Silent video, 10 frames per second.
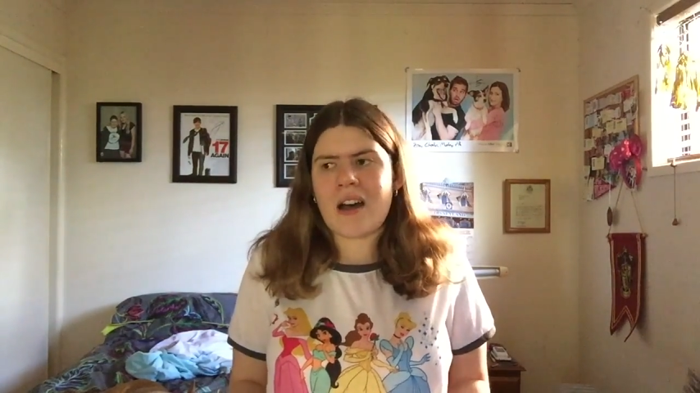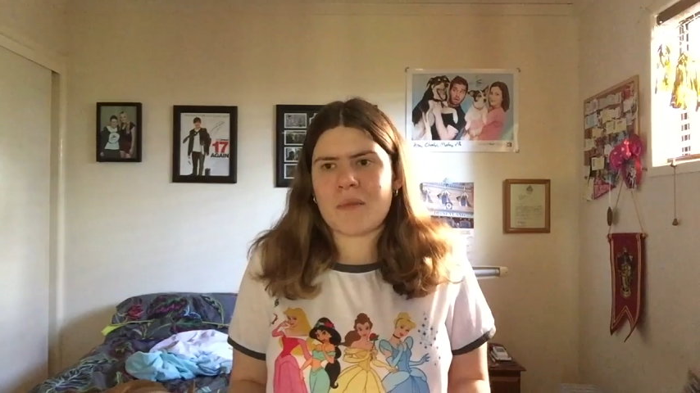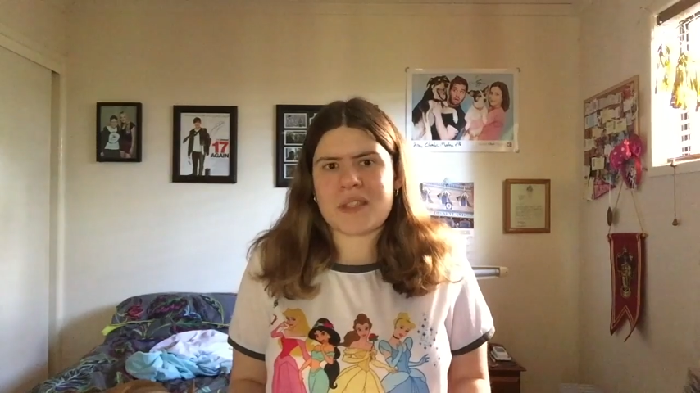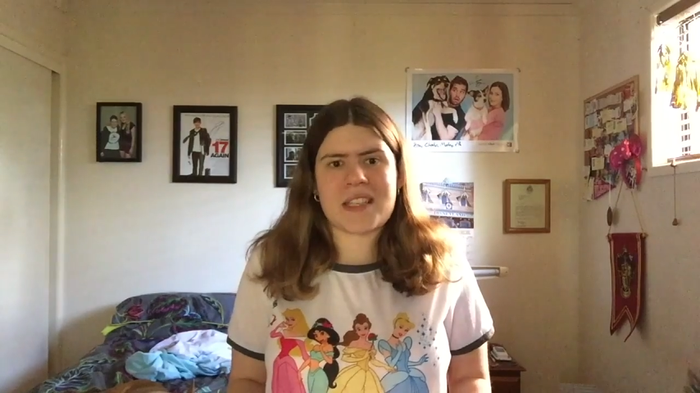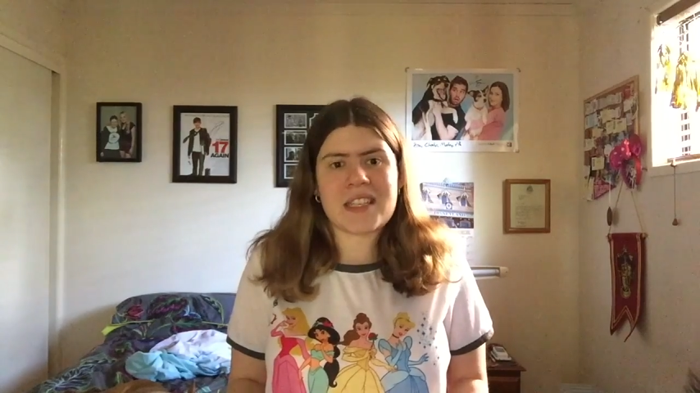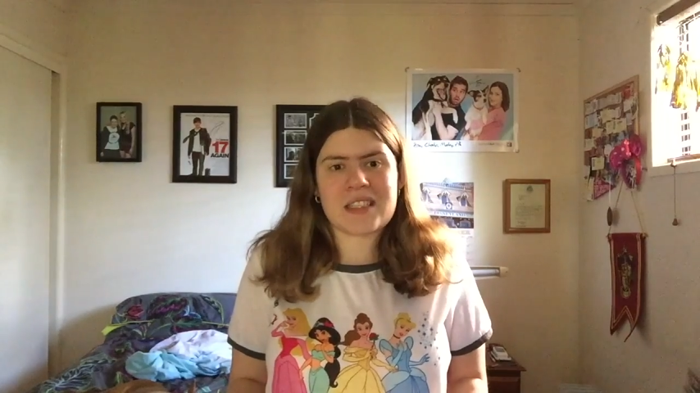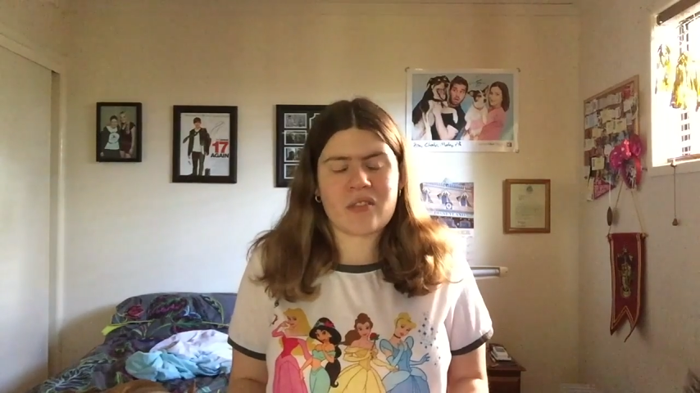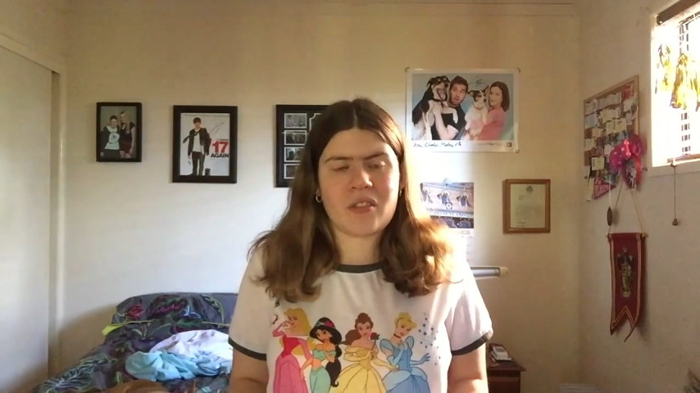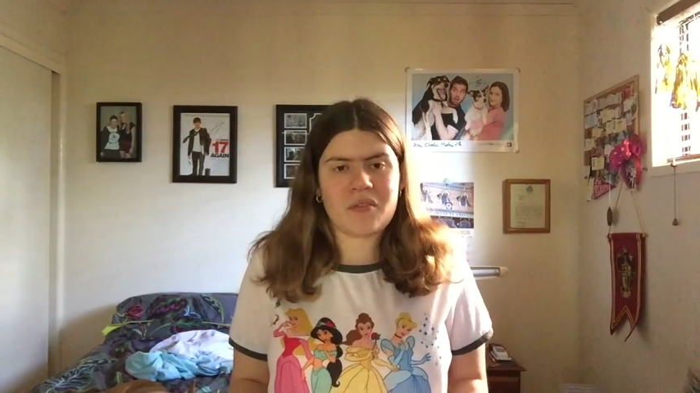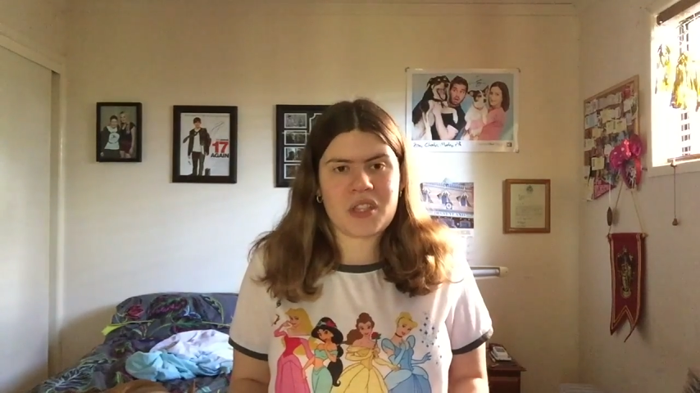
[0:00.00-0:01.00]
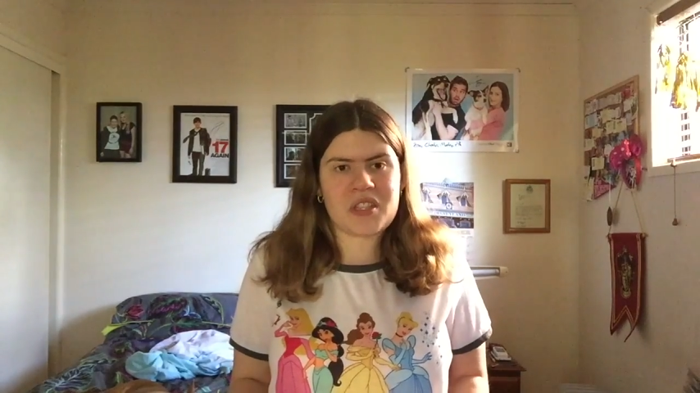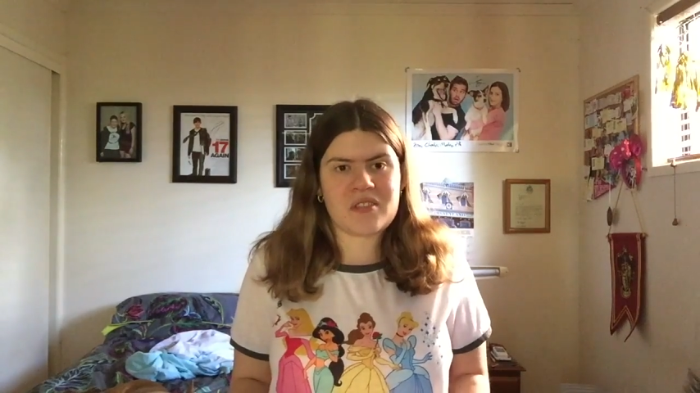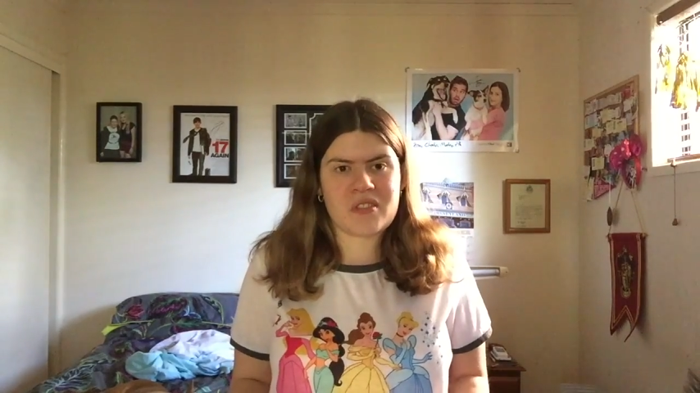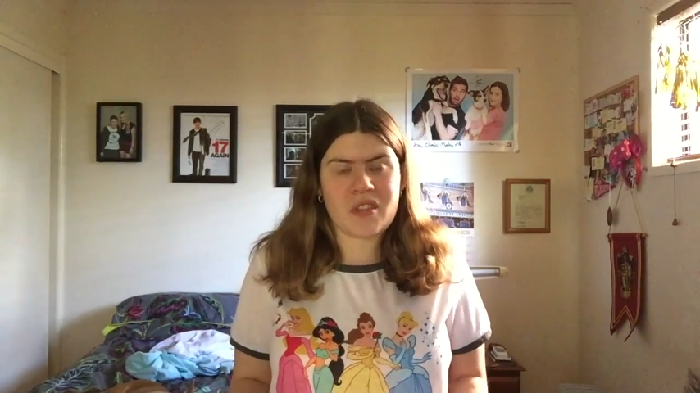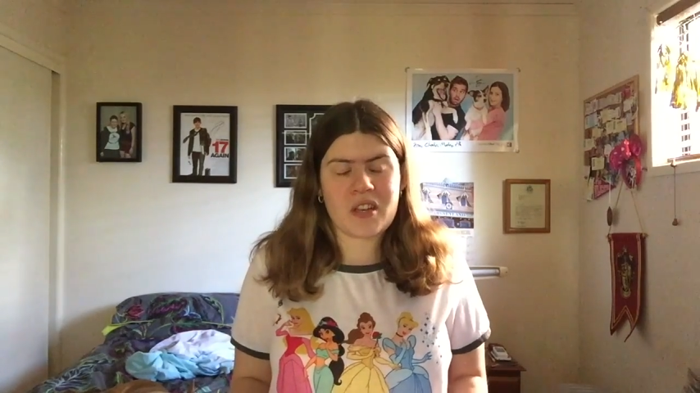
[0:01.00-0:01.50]
because I need to film videos
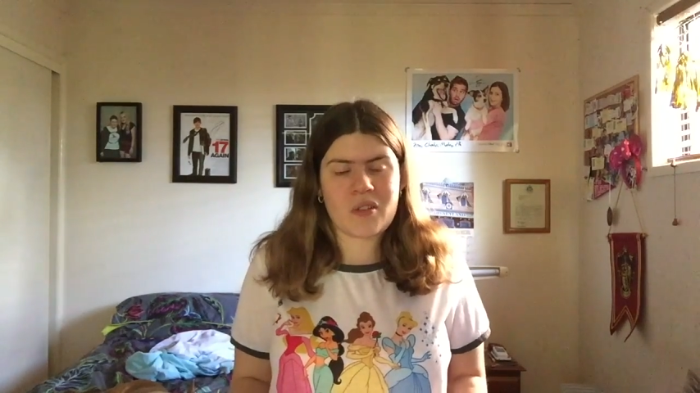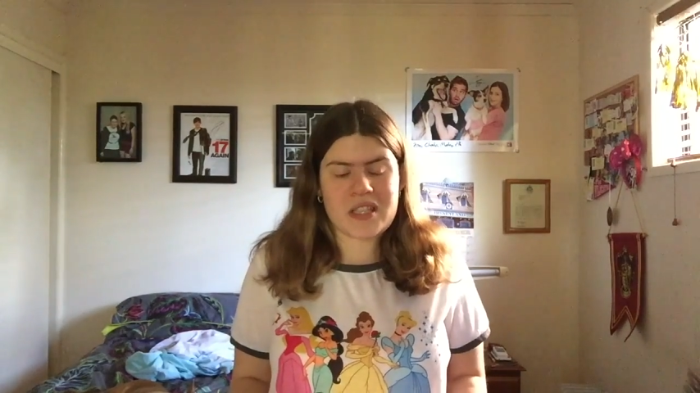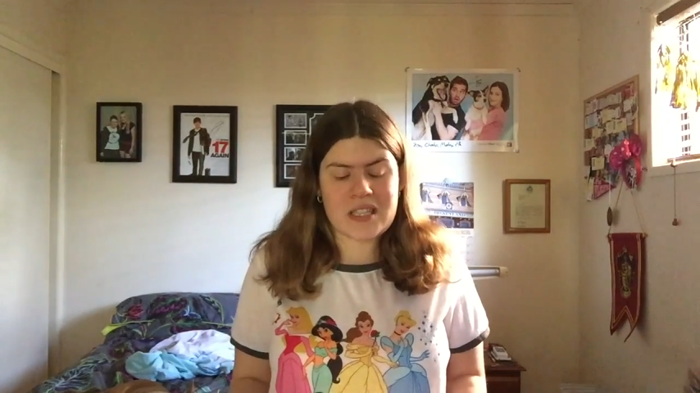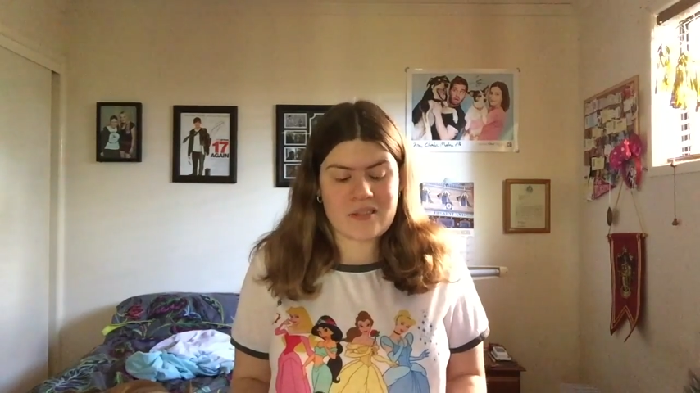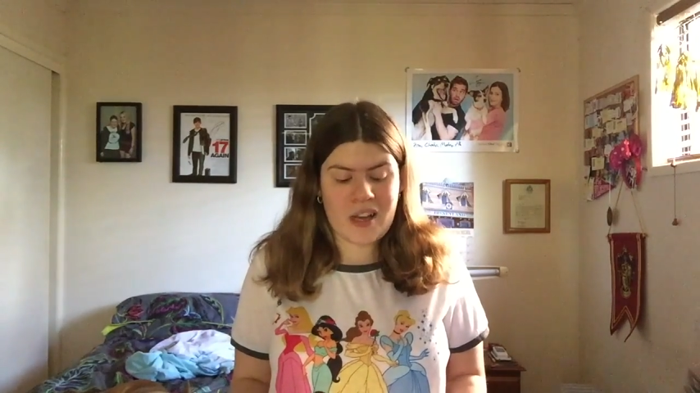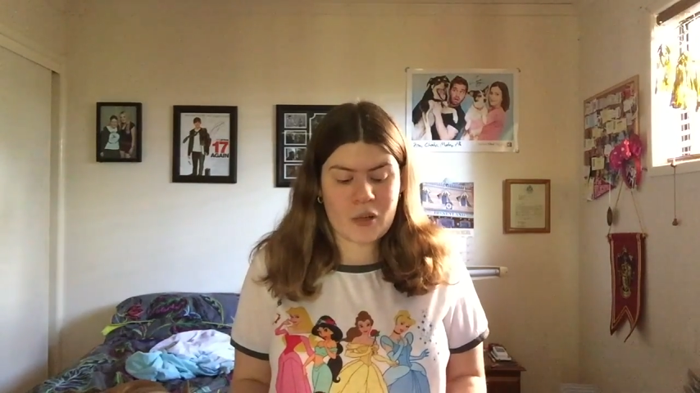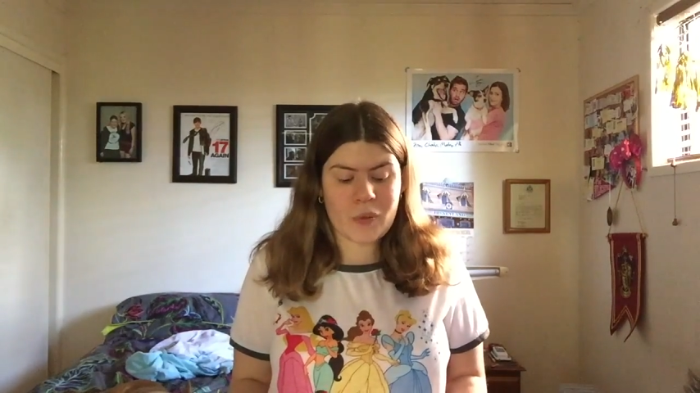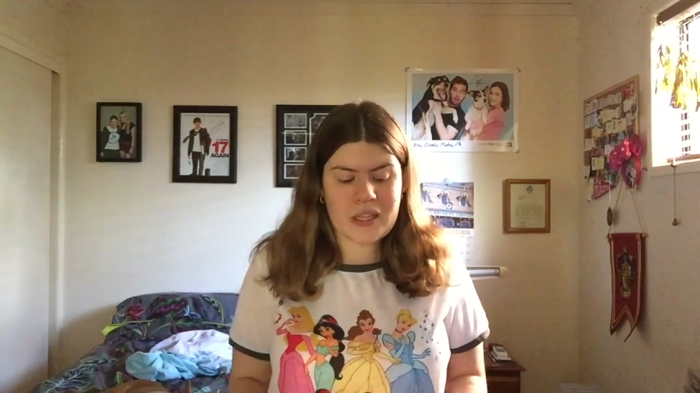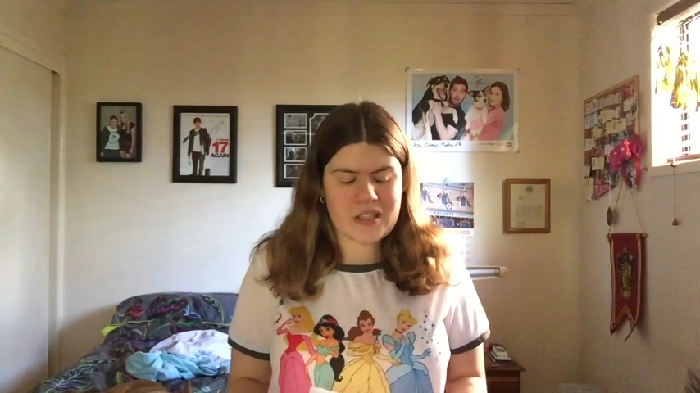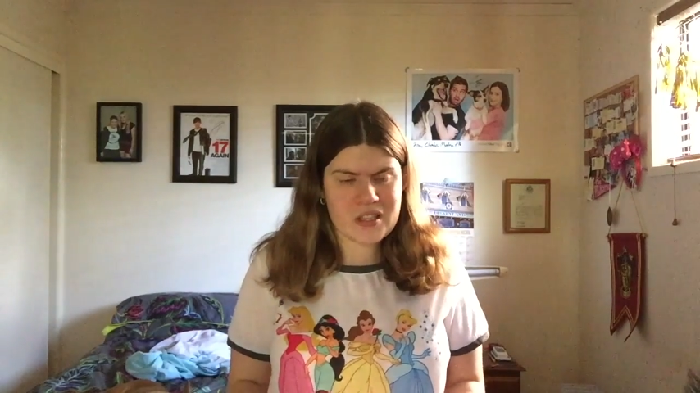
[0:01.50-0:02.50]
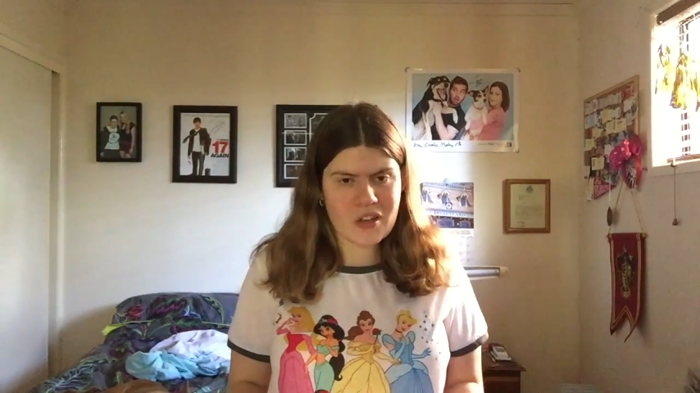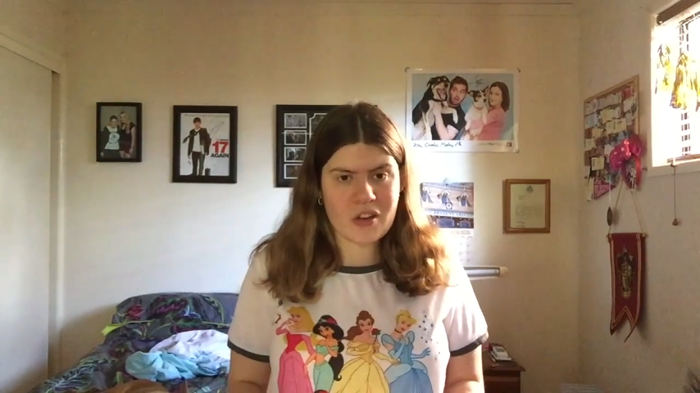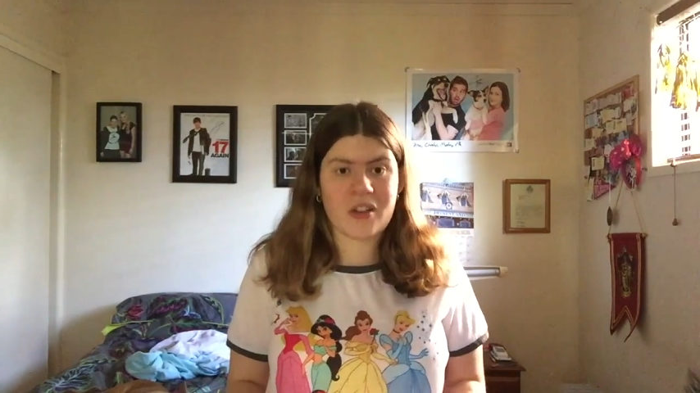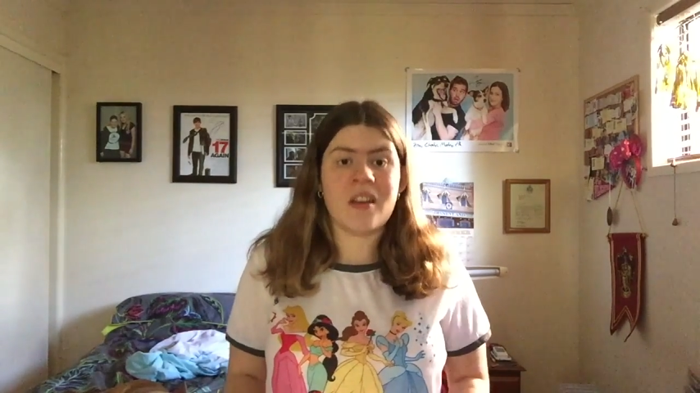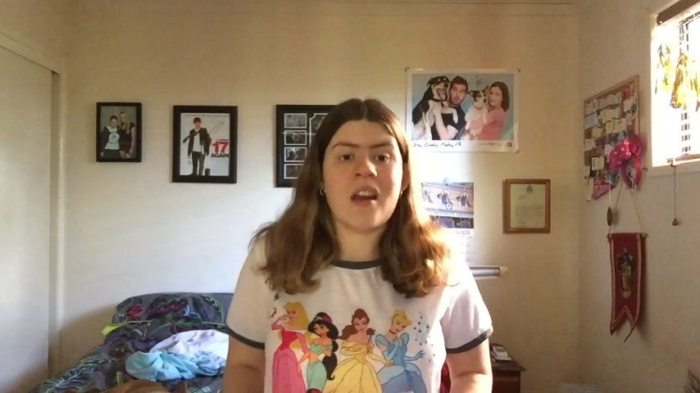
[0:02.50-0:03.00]
for 31 days of Halloween, so